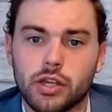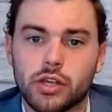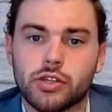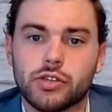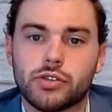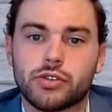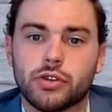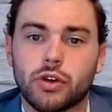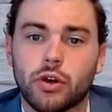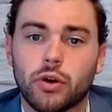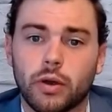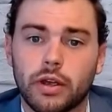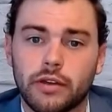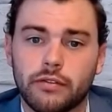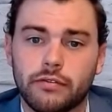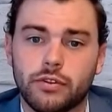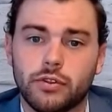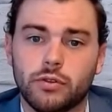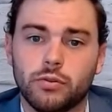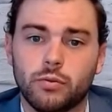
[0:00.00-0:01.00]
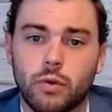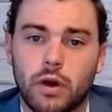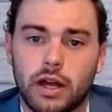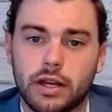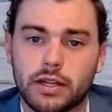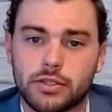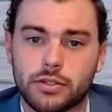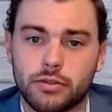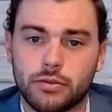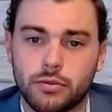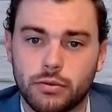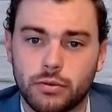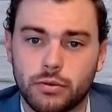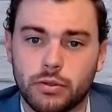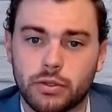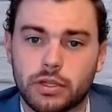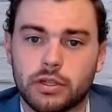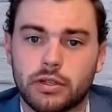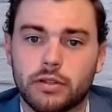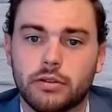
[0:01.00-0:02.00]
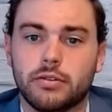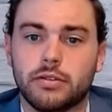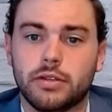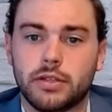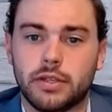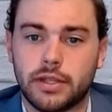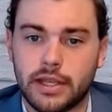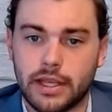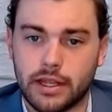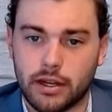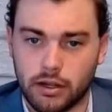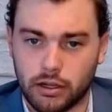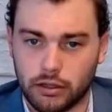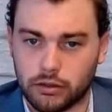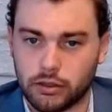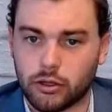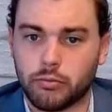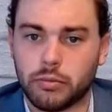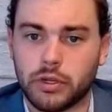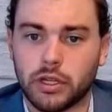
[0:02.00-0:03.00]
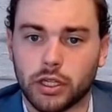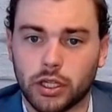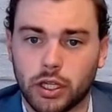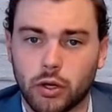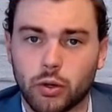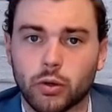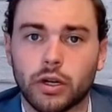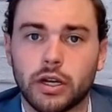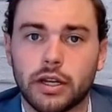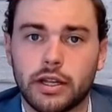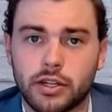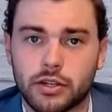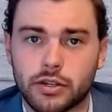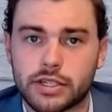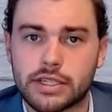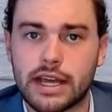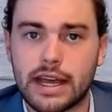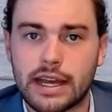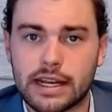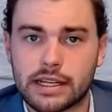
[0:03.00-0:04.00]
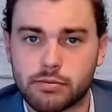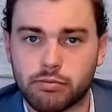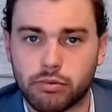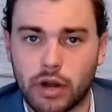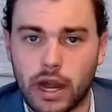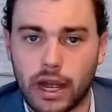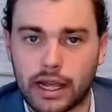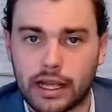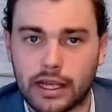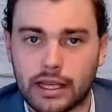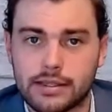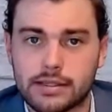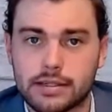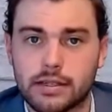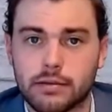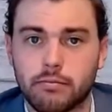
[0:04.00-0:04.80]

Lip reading: So if you want to get a little bit lower in your tax bracket